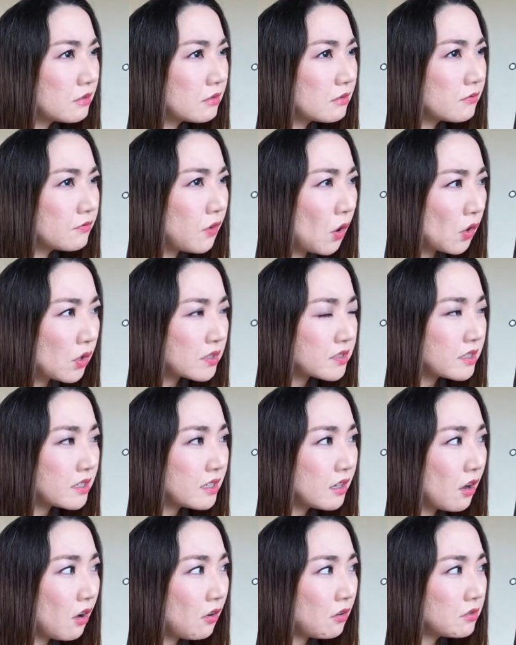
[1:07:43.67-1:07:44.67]
focusing
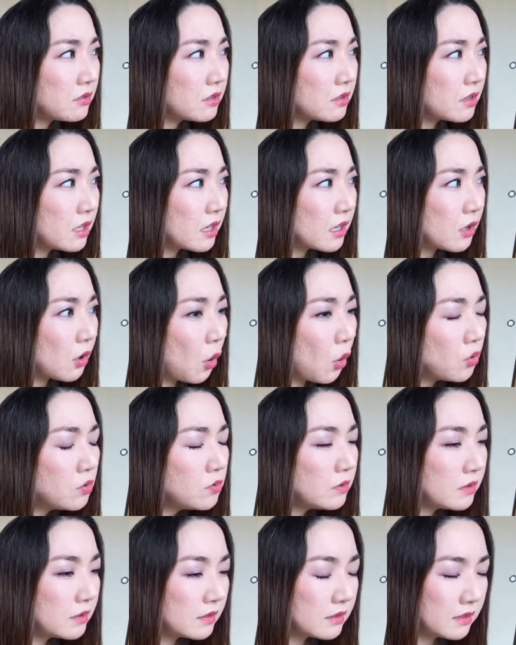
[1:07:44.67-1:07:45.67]
on their
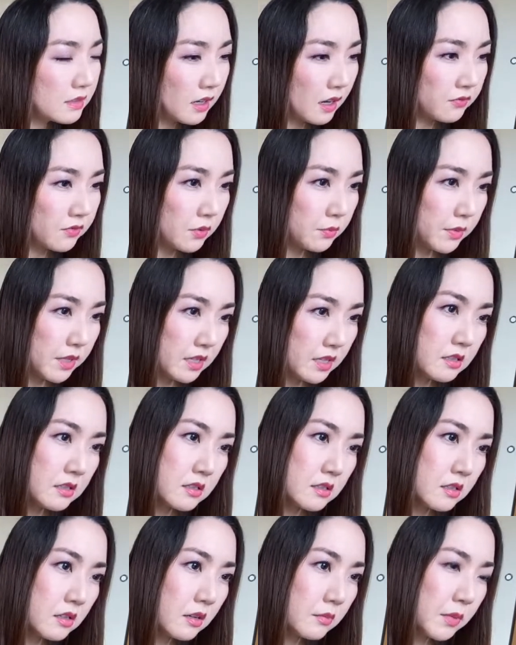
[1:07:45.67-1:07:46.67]
own
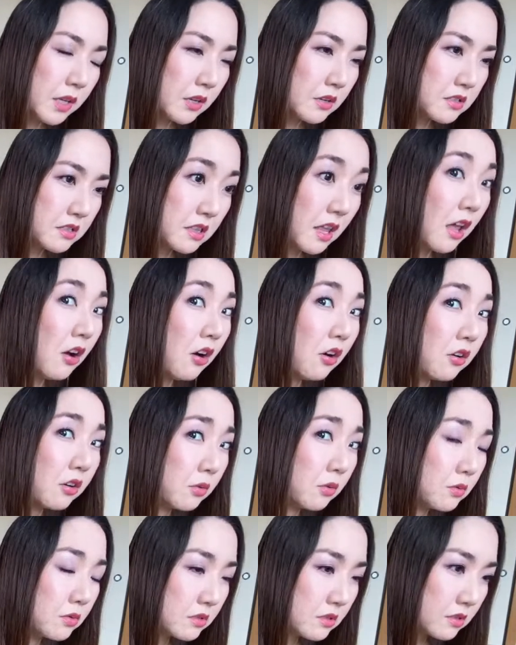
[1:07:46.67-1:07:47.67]
government because they are
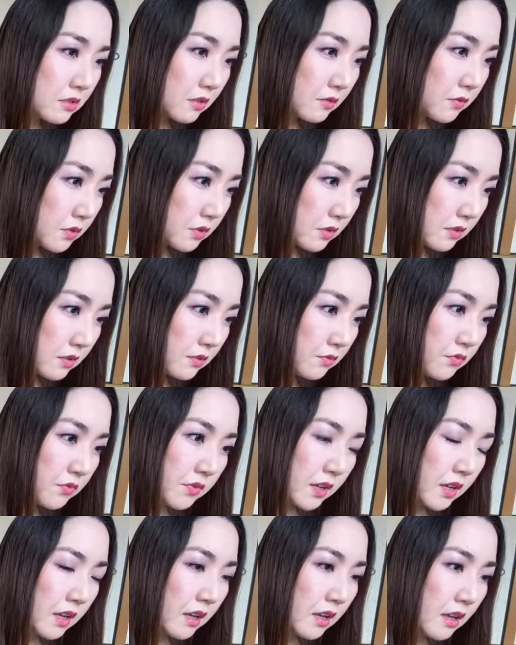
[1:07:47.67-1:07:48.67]
conservative,
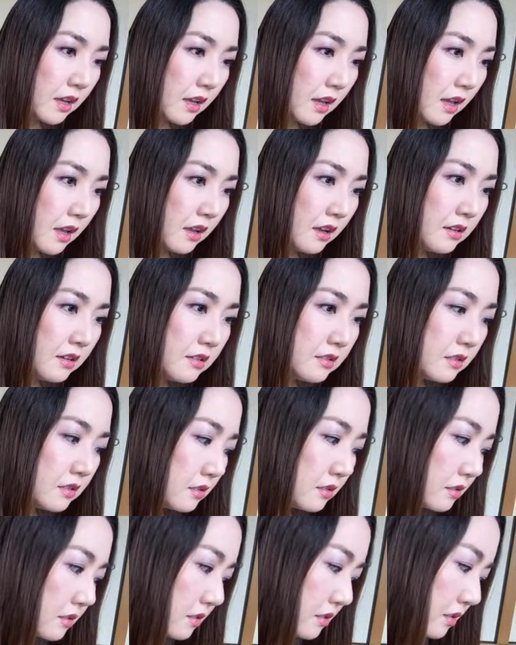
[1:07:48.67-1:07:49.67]

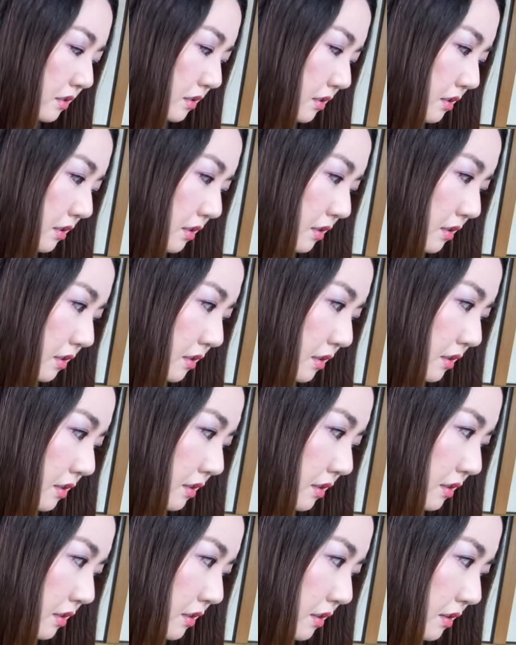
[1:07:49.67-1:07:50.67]
and
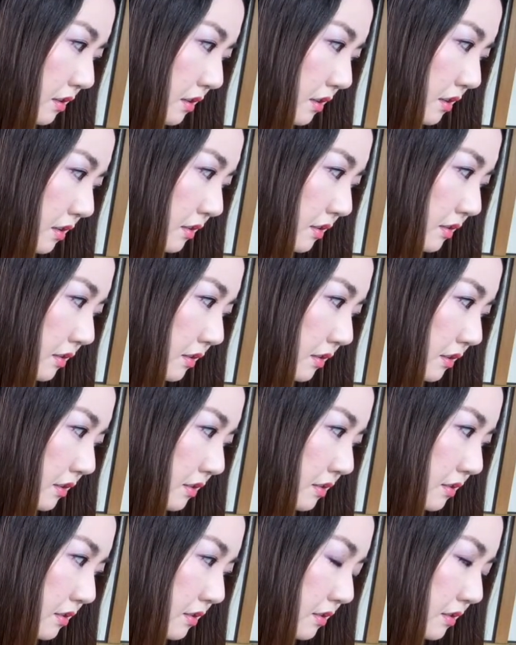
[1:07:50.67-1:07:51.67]
yeah,
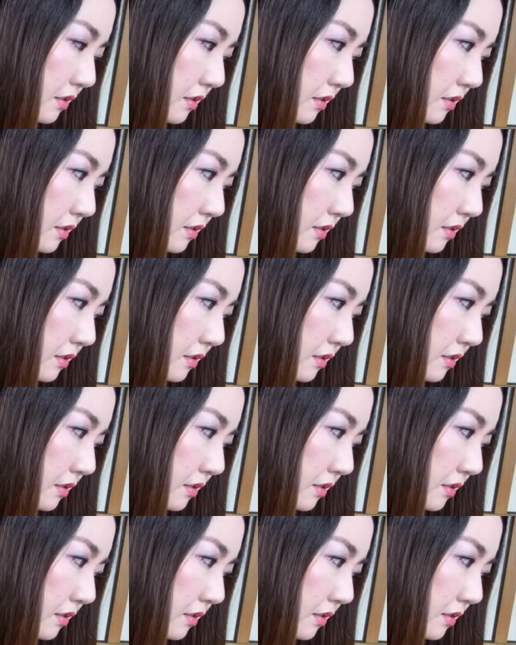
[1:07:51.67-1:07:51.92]
it's